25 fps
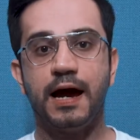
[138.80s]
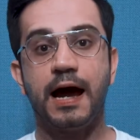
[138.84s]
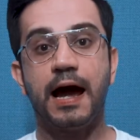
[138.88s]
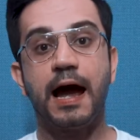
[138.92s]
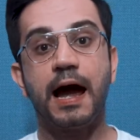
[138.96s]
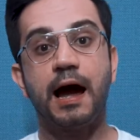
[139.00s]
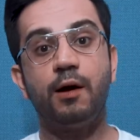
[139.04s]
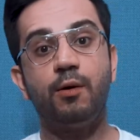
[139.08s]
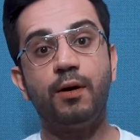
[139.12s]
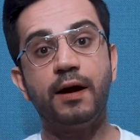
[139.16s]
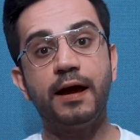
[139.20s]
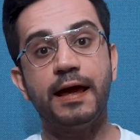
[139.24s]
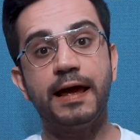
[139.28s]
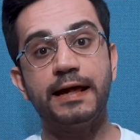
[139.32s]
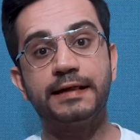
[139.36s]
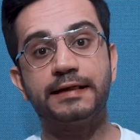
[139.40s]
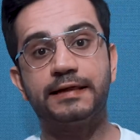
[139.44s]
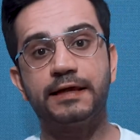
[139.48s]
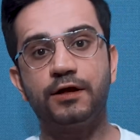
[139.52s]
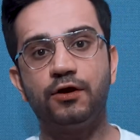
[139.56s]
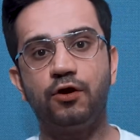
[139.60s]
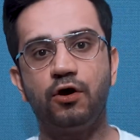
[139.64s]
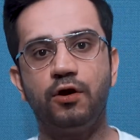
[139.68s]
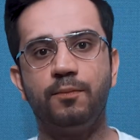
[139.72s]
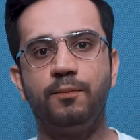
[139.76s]
Our
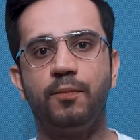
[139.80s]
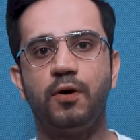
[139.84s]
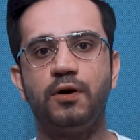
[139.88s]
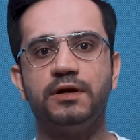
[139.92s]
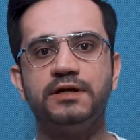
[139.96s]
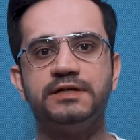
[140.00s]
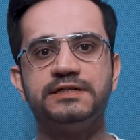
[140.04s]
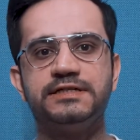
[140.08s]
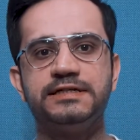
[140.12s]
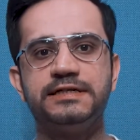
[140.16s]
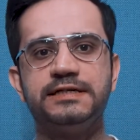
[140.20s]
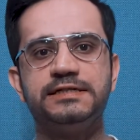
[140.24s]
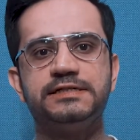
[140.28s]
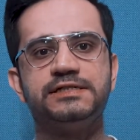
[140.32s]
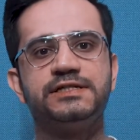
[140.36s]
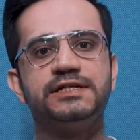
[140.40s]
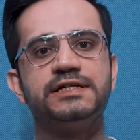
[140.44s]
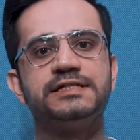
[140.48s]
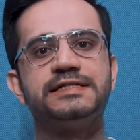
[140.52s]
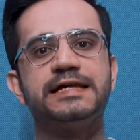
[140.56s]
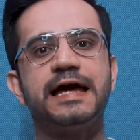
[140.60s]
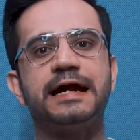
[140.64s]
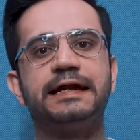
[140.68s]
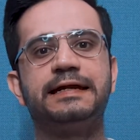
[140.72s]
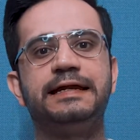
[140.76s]
ethanol policy is
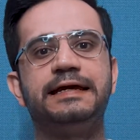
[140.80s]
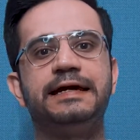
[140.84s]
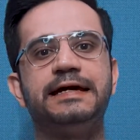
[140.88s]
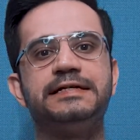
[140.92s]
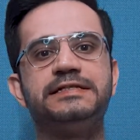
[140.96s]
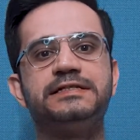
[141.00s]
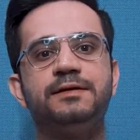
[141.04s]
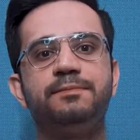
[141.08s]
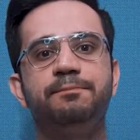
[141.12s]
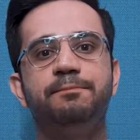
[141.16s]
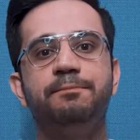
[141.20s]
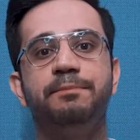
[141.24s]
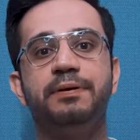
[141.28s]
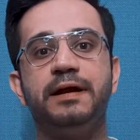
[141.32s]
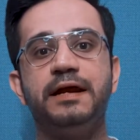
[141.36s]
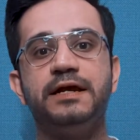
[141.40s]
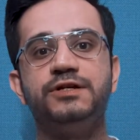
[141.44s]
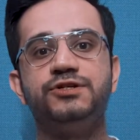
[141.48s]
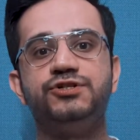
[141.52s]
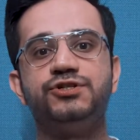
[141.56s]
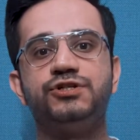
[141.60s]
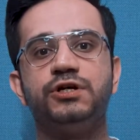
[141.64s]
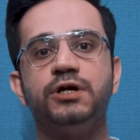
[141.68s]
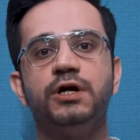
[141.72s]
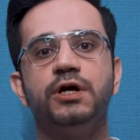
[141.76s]
just acting as a
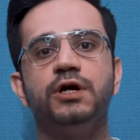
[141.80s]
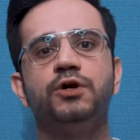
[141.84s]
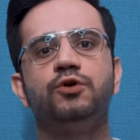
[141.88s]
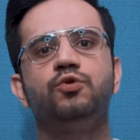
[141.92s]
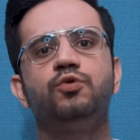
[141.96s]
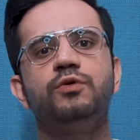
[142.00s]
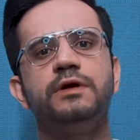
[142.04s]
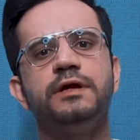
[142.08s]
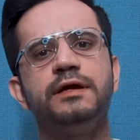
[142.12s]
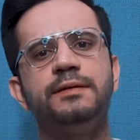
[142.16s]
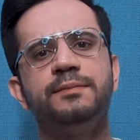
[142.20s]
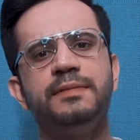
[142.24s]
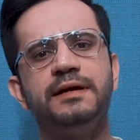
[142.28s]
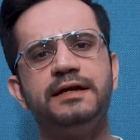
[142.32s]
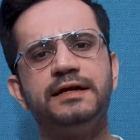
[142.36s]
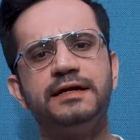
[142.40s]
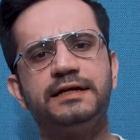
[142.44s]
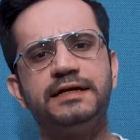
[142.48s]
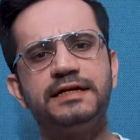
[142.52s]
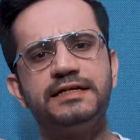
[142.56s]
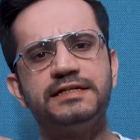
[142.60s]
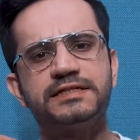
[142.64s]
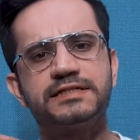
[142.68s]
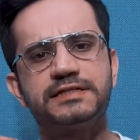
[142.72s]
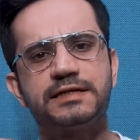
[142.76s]
bridge to
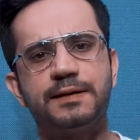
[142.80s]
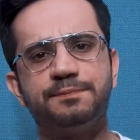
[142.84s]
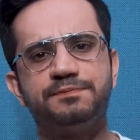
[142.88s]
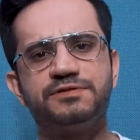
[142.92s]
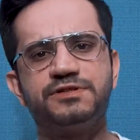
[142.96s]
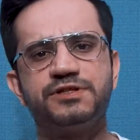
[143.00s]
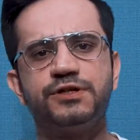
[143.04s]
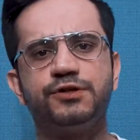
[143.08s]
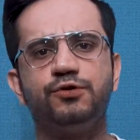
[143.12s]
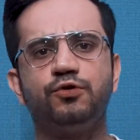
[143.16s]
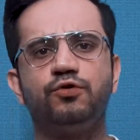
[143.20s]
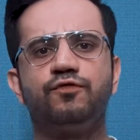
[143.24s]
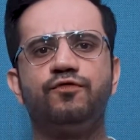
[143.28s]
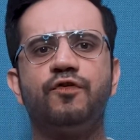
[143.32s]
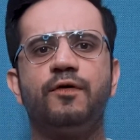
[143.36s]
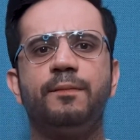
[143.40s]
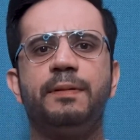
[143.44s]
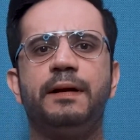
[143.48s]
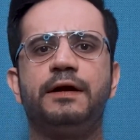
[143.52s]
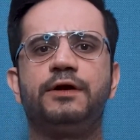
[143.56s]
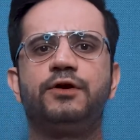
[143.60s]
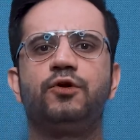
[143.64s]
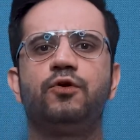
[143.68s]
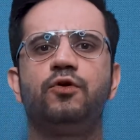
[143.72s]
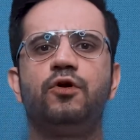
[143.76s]
immediately substitute for
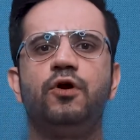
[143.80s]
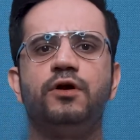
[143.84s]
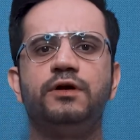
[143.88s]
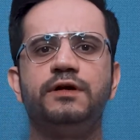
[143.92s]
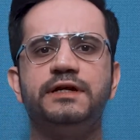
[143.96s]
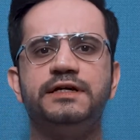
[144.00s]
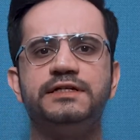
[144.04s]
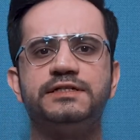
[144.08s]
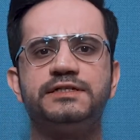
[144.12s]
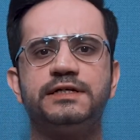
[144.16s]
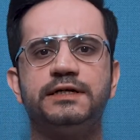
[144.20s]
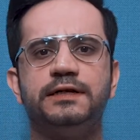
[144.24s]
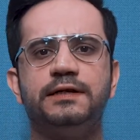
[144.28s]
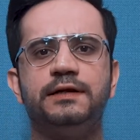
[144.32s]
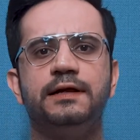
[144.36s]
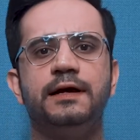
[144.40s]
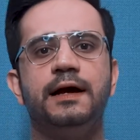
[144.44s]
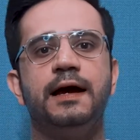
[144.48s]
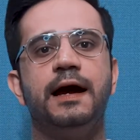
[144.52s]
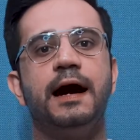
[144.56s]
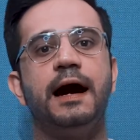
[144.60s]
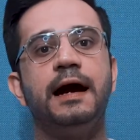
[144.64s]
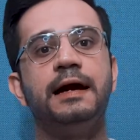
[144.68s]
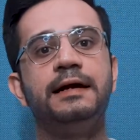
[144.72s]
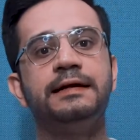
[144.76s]
petrol or diesel
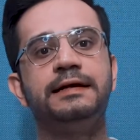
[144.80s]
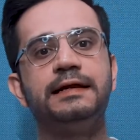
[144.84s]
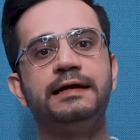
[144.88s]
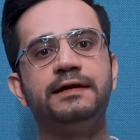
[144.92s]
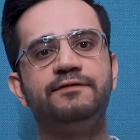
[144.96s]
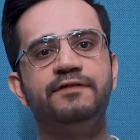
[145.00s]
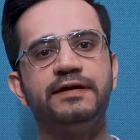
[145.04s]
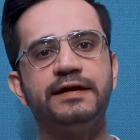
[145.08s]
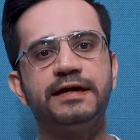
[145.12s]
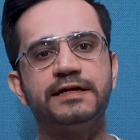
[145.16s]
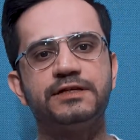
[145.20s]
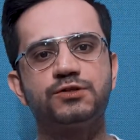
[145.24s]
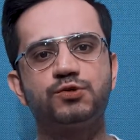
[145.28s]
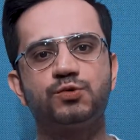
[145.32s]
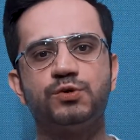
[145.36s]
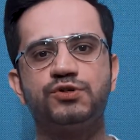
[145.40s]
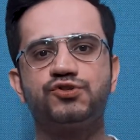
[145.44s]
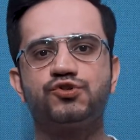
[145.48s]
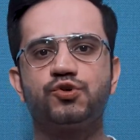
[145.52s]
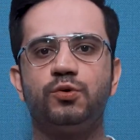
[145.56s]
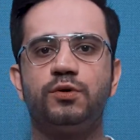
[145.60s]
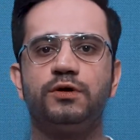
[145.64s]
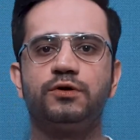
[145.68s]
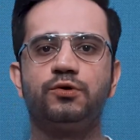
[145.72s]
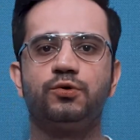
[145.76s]
until we can
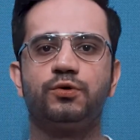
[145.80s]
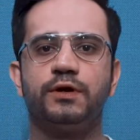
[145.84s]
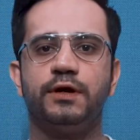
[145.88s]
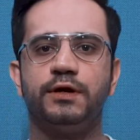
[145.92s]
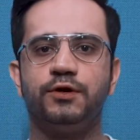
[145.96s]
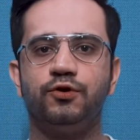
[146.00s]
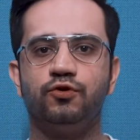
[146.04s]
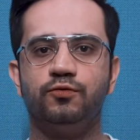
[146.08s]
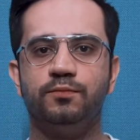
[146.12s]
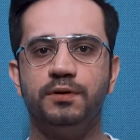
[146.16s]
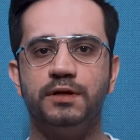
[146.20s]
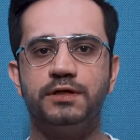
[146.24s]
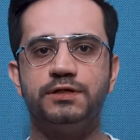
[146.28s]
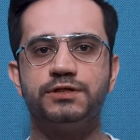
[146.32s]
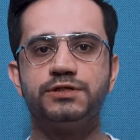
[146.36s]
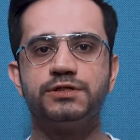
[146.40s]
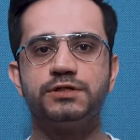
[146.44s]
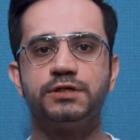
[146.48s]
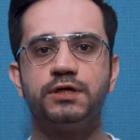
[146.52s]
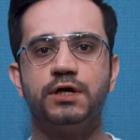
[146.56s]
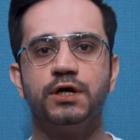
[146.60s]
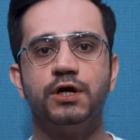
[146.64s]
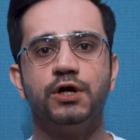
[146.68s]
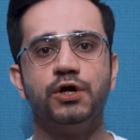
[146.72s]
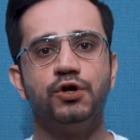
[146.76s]
switch over to
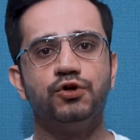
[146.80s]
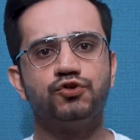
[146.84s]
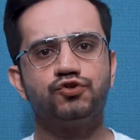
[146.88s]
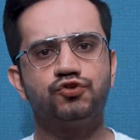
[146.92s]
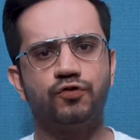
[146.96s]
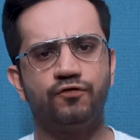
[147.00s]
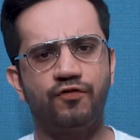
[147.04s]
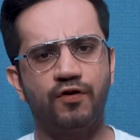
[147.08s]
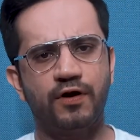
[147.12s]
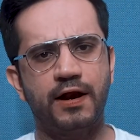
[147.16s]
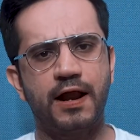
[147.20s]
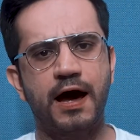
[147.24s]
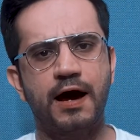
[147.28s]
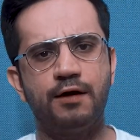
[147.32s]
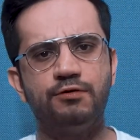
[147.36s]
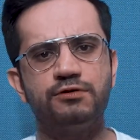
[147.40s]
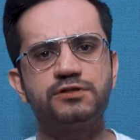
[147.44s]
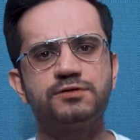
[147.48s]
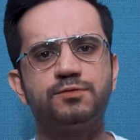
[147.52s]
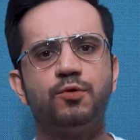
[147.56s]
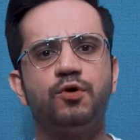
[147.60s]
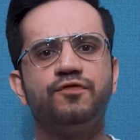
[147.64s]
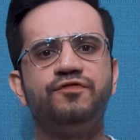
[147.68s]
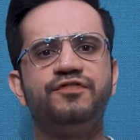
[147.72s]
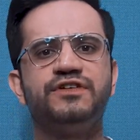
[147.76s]
renewables. So for now,
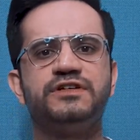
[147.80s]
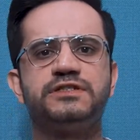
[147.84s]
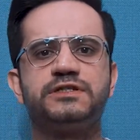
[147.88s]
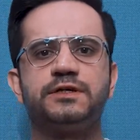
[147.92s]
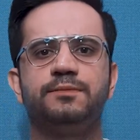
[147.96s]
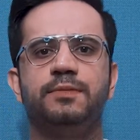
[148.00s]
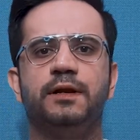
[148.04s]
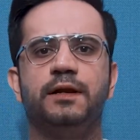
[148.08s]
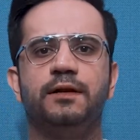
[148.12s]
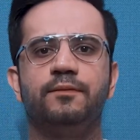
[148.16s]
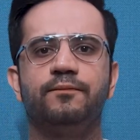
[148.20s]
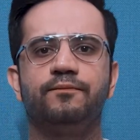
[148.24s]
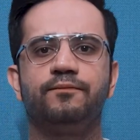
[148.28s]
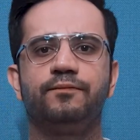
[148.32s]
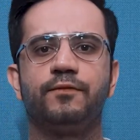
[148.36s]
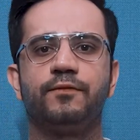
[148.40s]
it's more feasible.